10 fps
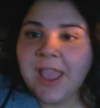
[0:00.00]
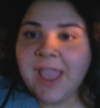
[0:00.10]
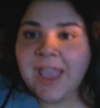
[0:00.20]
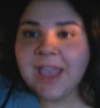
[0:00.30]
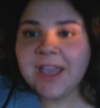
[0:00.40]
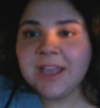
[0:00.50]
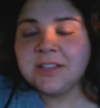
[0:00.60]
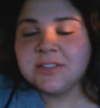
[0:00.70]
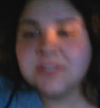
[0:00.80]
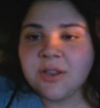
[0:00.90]

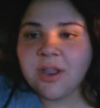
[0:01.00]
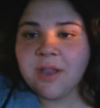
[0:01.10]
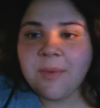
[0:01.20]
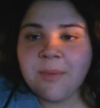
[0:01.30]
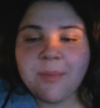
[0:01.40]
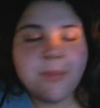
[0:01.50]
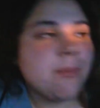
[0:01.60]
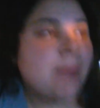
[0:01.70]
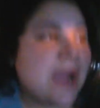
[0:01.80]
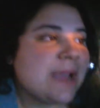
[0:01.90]
and
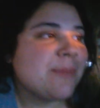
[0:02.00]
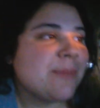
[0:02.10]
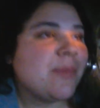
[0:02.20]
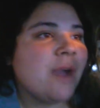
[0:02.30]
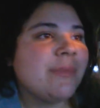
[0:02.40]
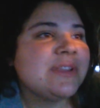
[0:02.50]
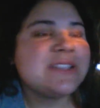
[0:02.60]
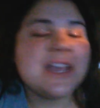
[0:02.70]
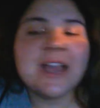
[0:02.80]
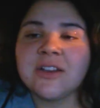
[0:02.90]
my mom and
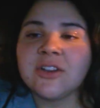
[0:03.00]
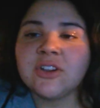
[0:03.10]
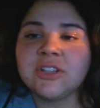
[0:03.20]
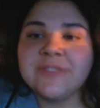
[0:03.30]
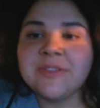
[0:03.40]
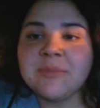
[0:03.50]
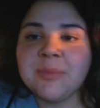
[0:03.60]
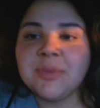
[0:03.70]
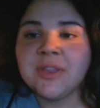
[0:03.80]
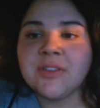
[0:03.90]
dad are leaving
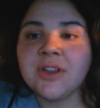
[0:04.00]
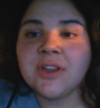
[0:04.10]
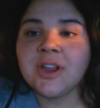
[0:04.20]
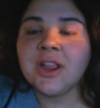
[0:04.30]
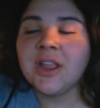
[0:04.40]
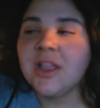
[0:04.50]
my brother.